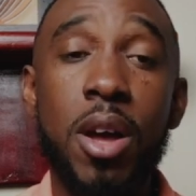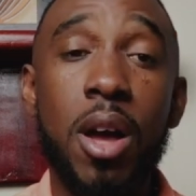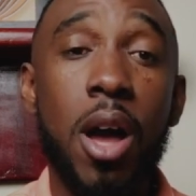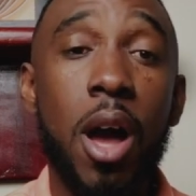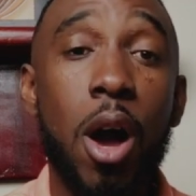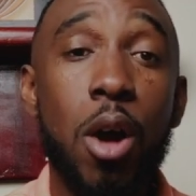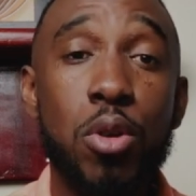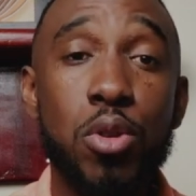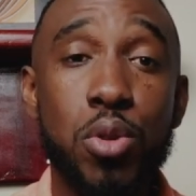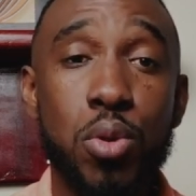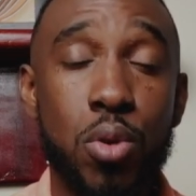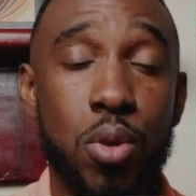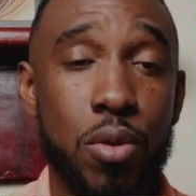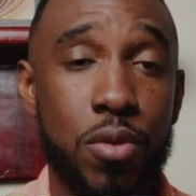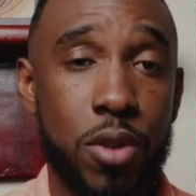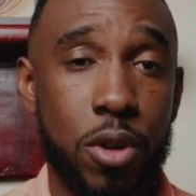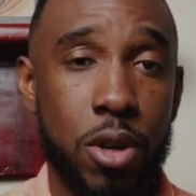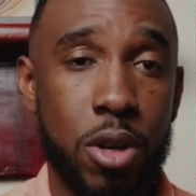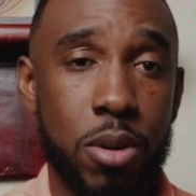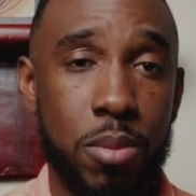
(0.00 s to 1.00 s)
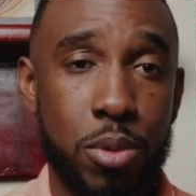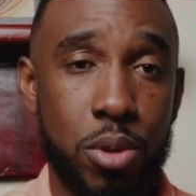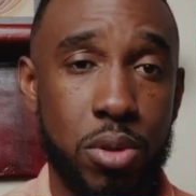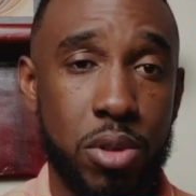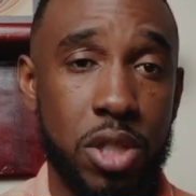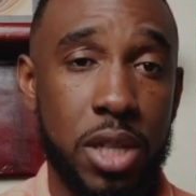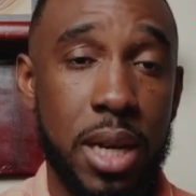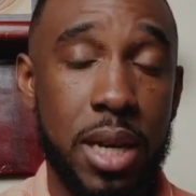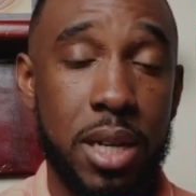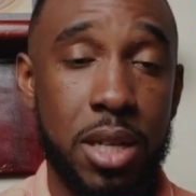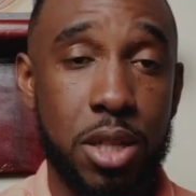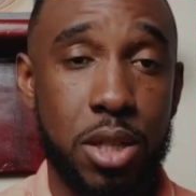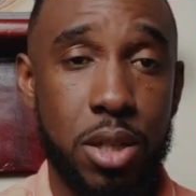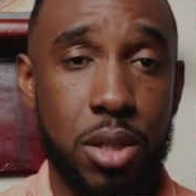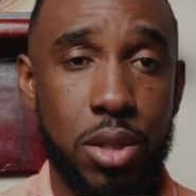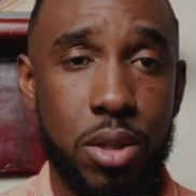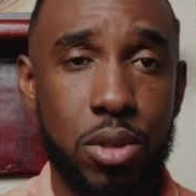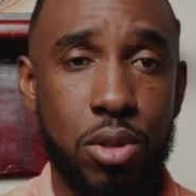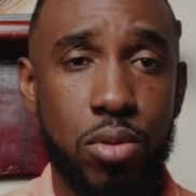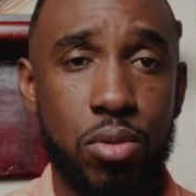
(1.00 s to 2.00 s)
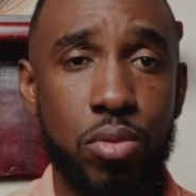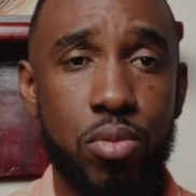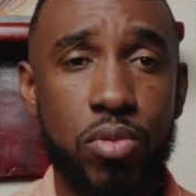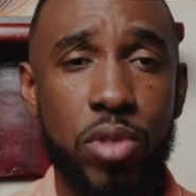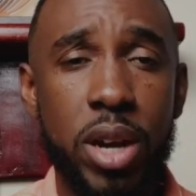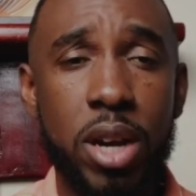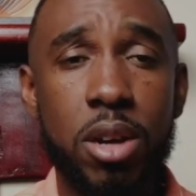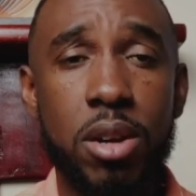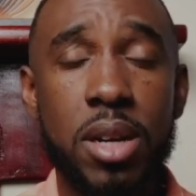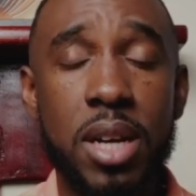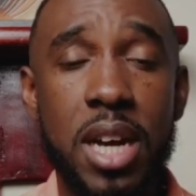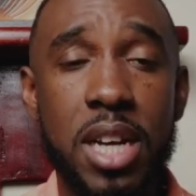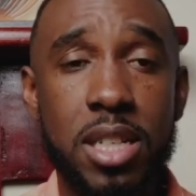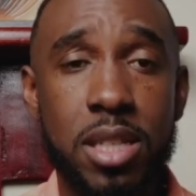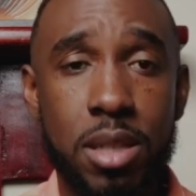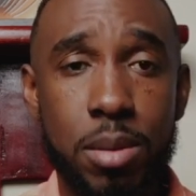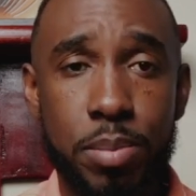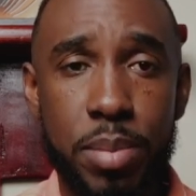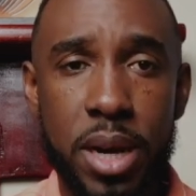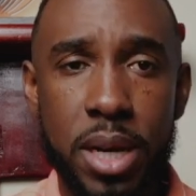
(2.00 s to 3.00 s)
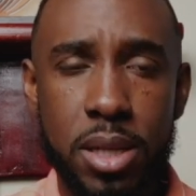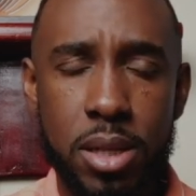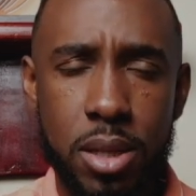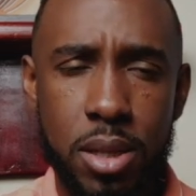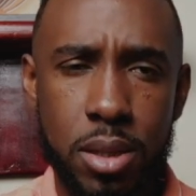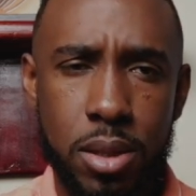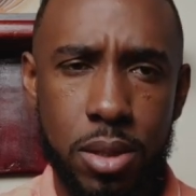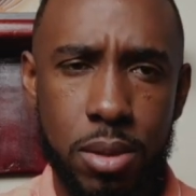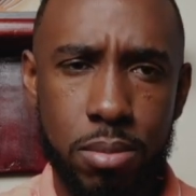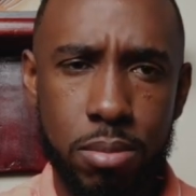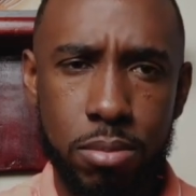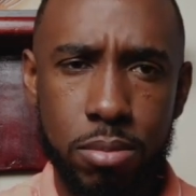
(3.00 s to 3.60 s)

how to overcome those challenges. You recognize the patterns.